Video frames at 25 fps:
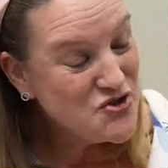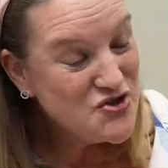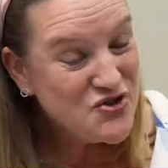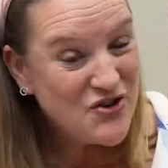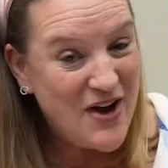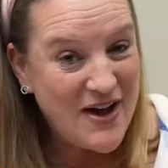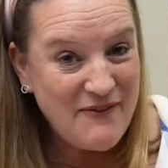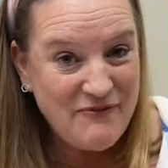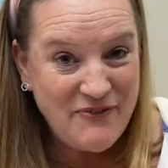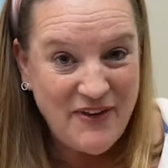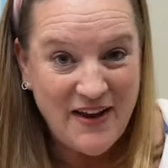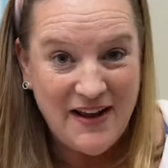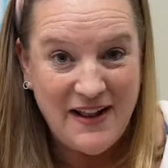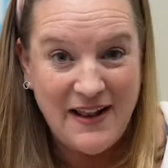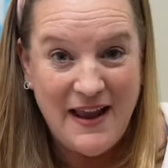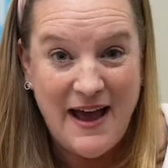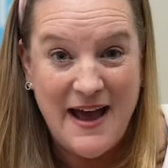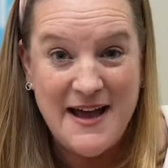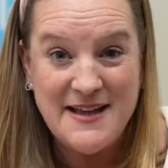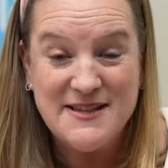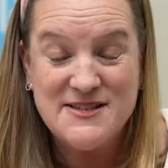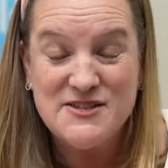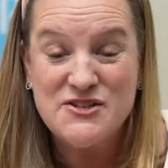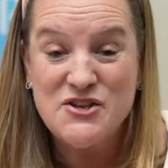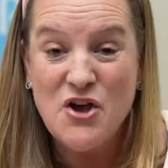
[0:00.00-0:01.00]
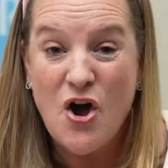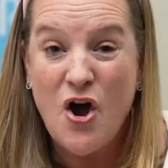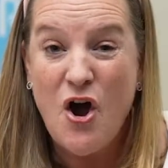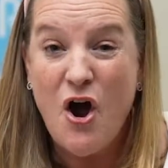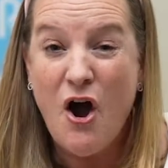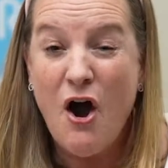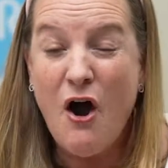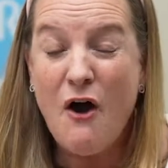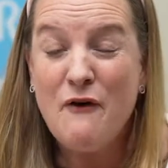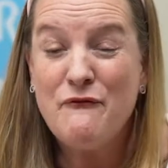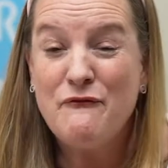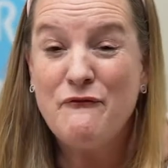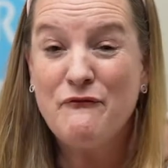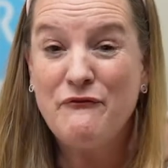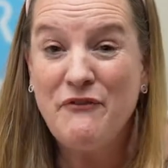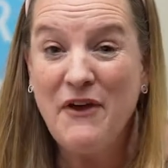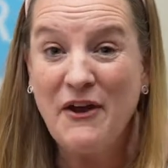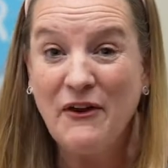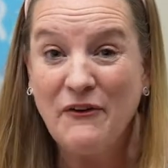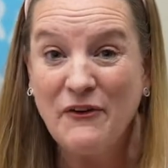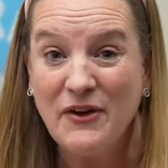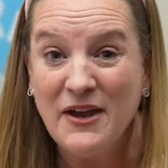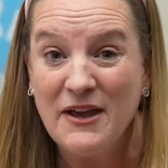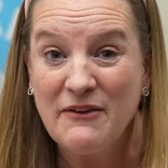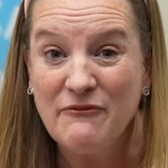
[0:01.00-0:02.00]
traffic lights are
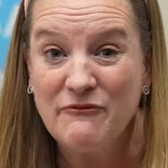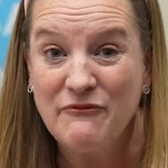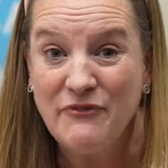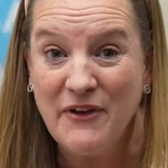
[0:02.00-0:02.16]
very,